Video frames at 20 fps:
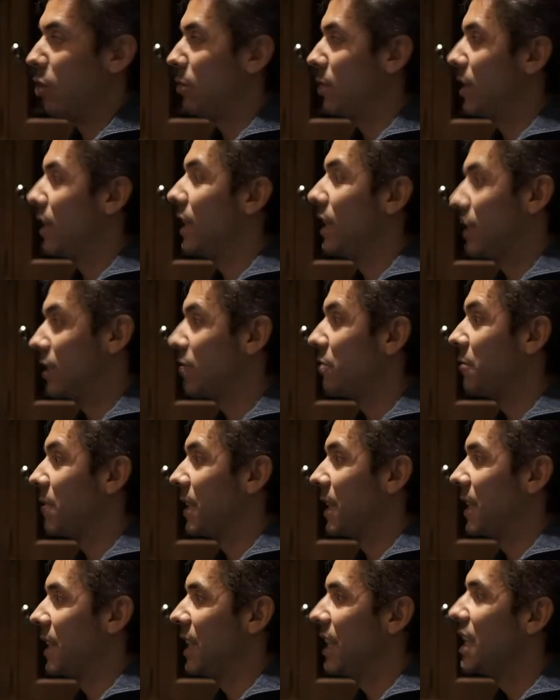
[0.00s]
developed
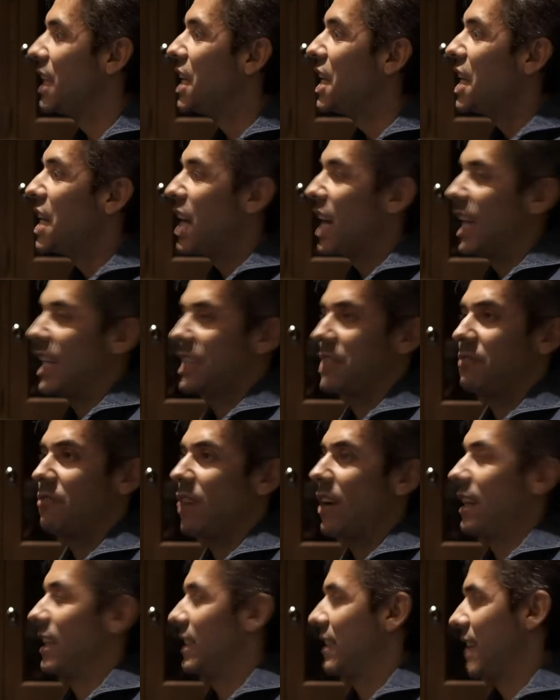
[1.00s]
historically
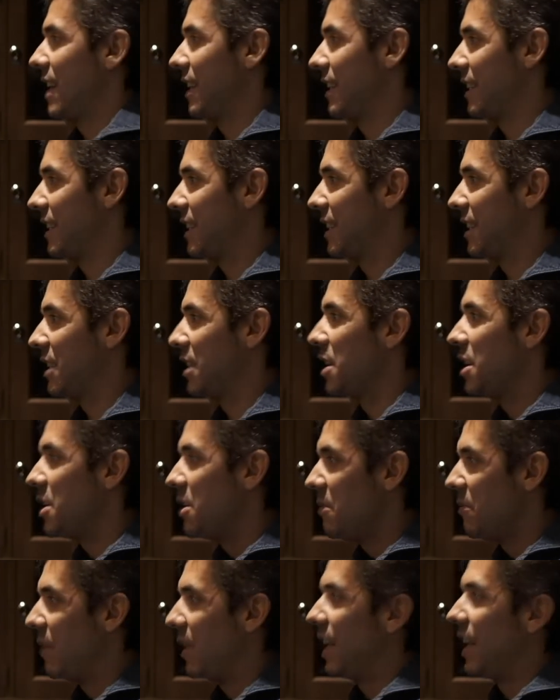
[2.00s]
as Frankensteins,
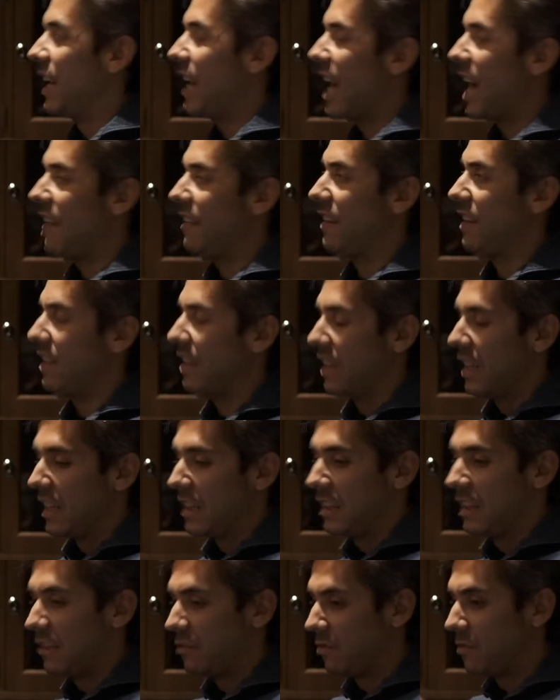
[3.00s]
meaning
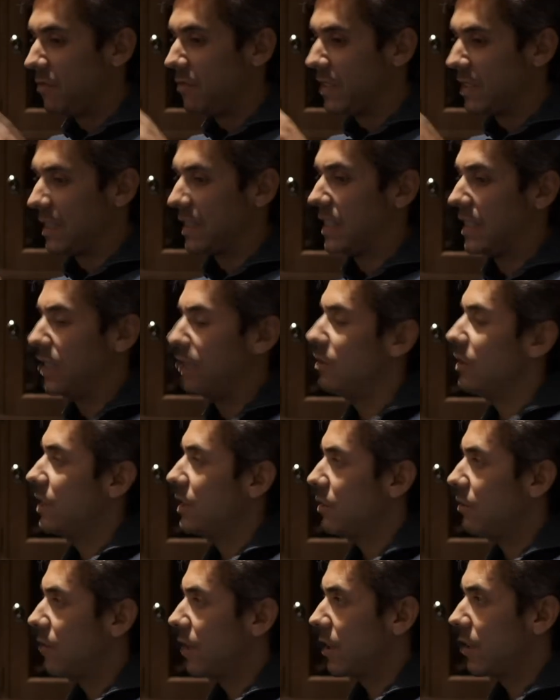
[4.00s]
adding different business
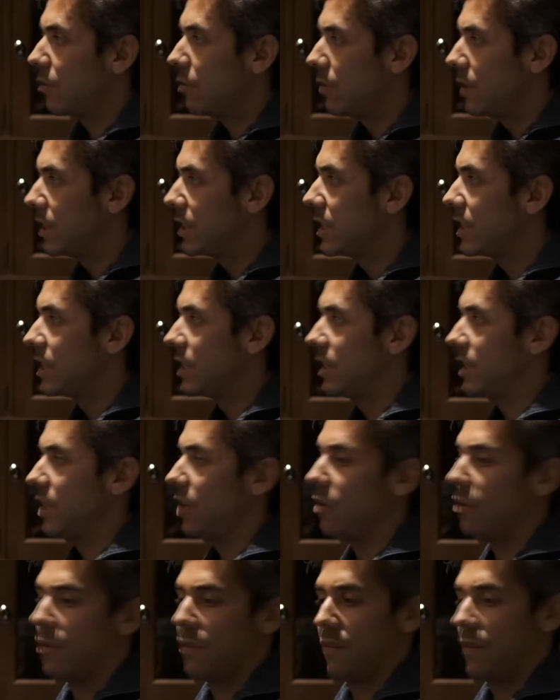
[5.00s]
units to their cores.
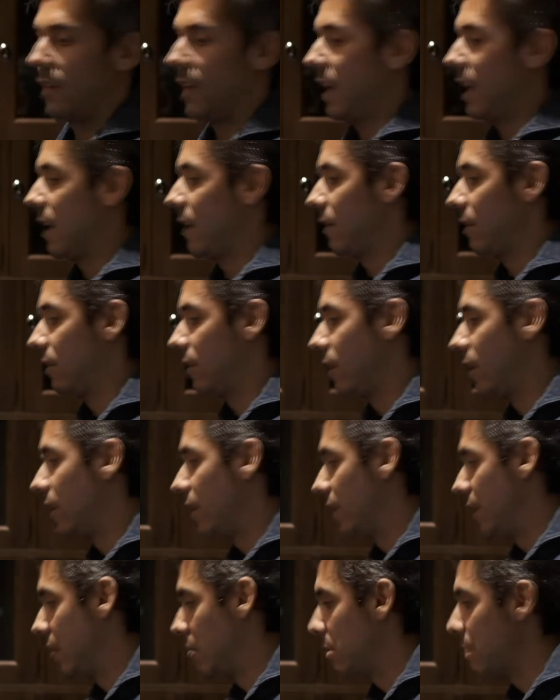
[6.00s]
So they add
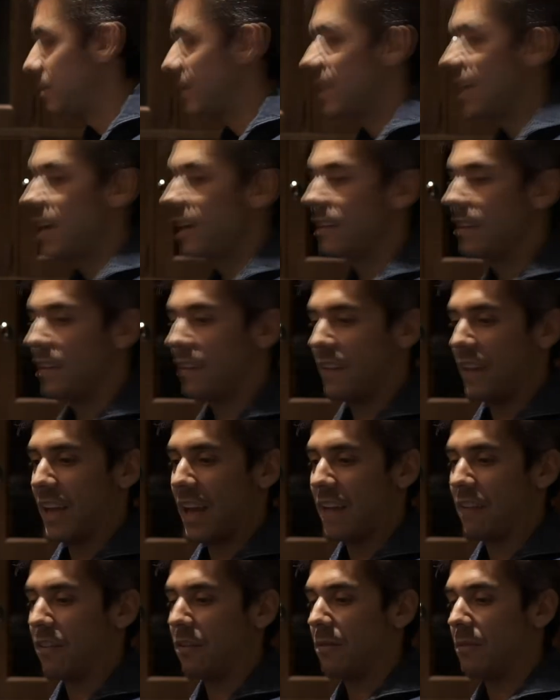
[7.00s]
on the website,
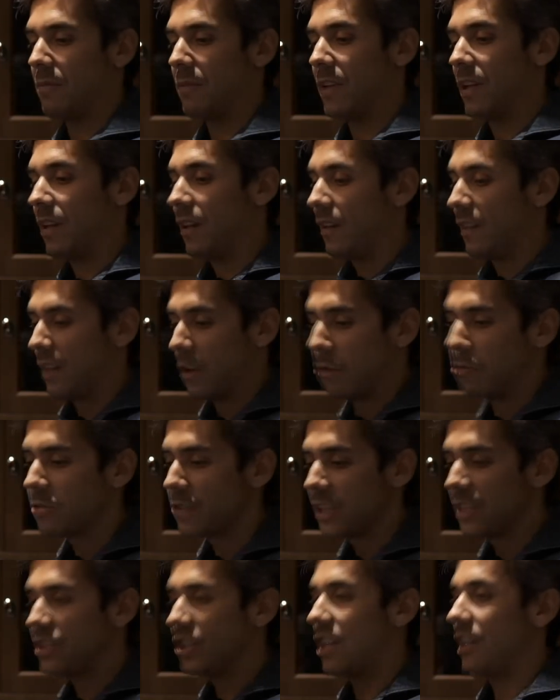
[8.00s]
they add on
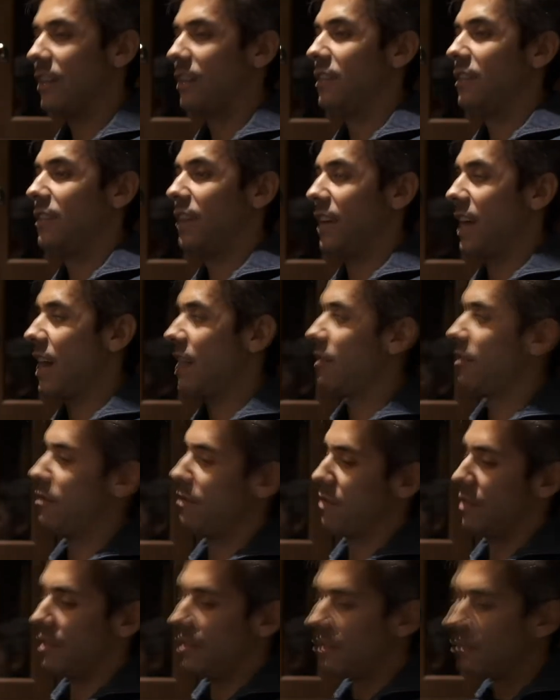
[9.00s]
the wholesale channel, they
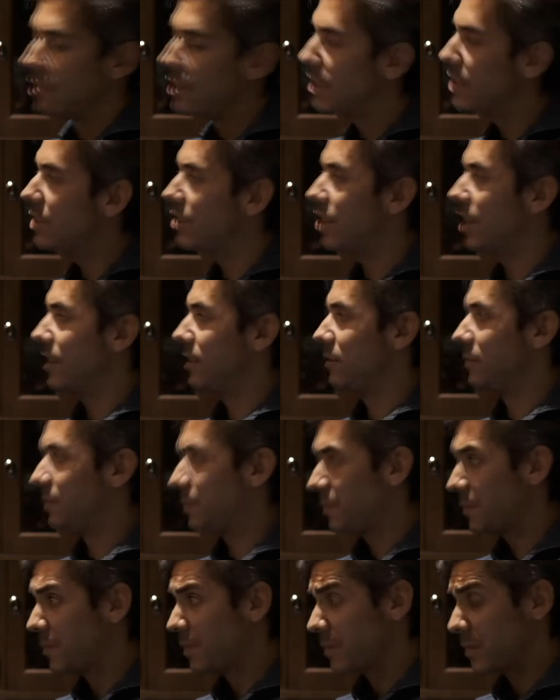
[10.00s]
add on the retail
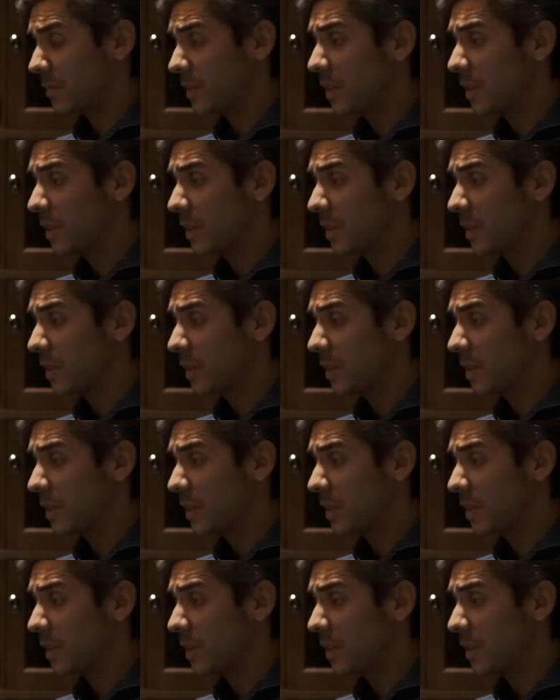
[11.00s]
channel,